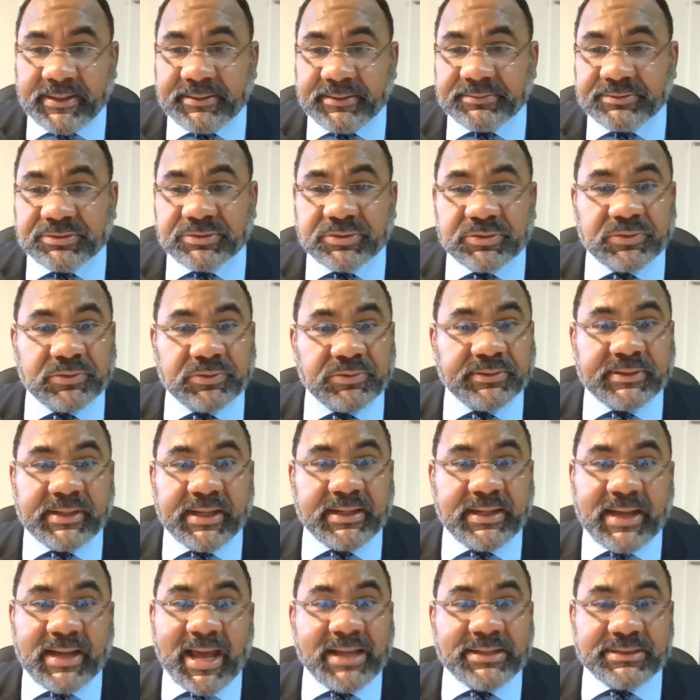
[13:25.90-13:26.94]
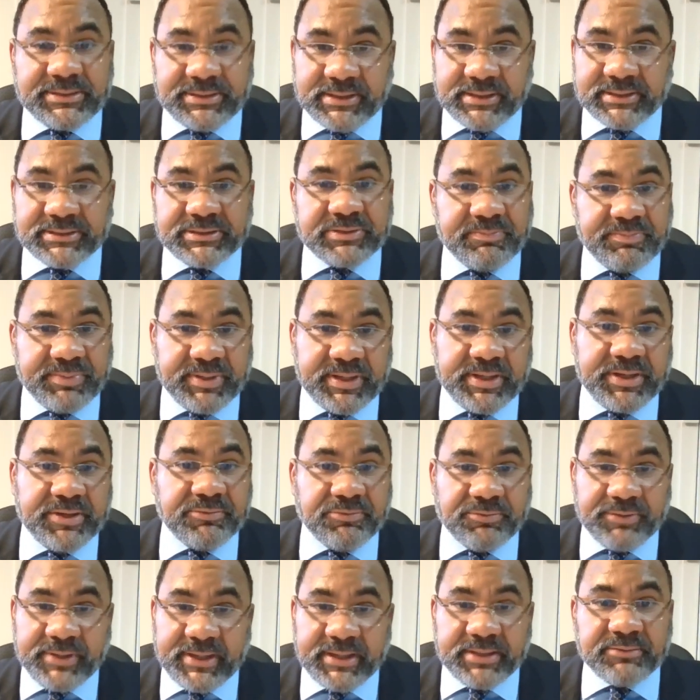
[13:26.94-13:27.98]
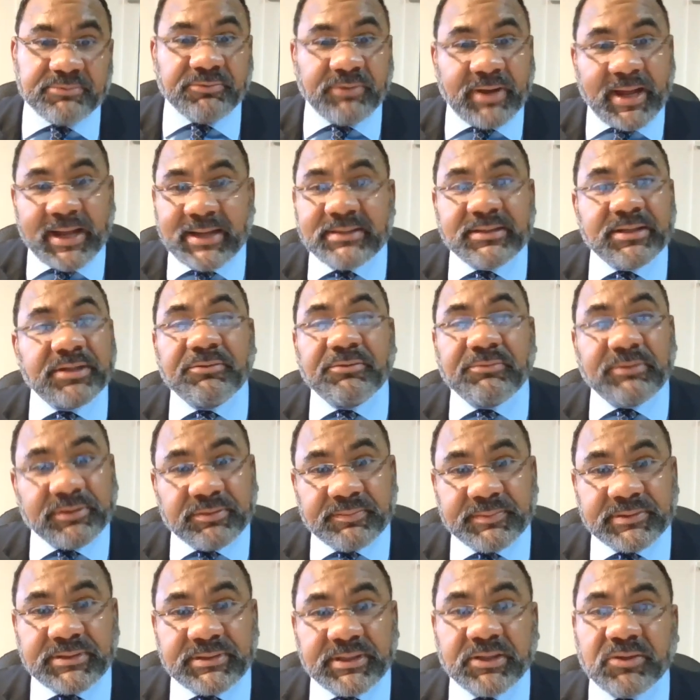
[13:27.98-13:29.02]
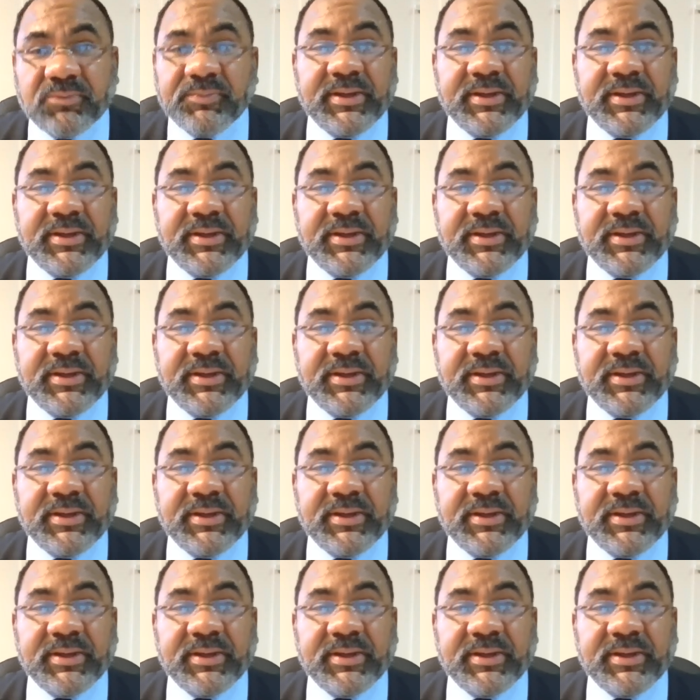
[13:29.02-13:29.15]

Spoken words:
School cannot just be reading, writing, and arithmetic.